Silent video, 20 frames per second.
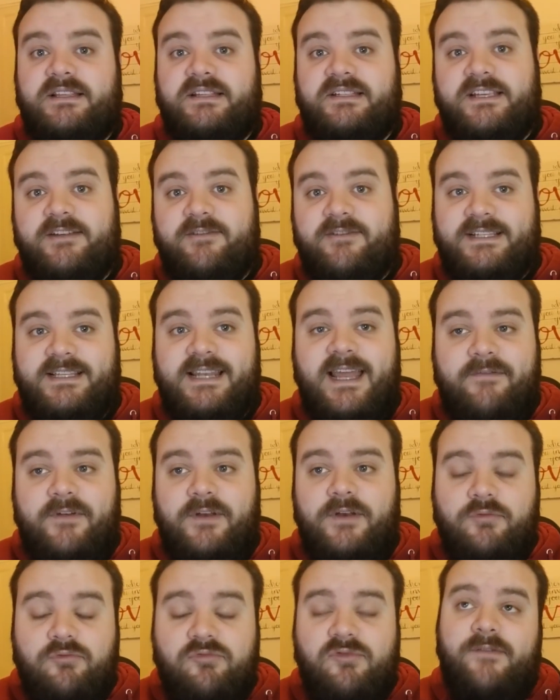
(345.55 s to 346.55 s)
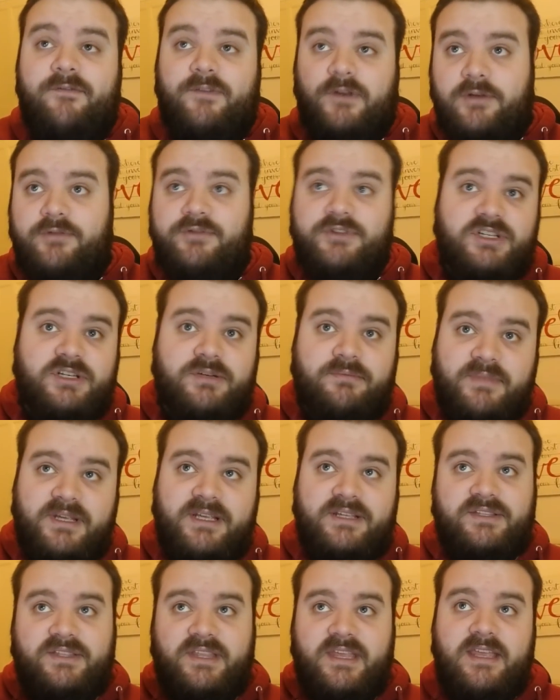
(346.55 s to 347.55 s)
to Series 11, Revolution
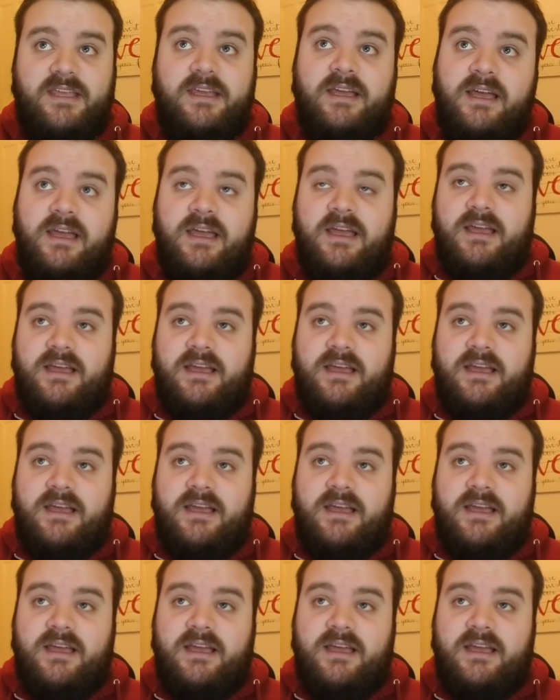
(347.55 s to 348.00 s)
is the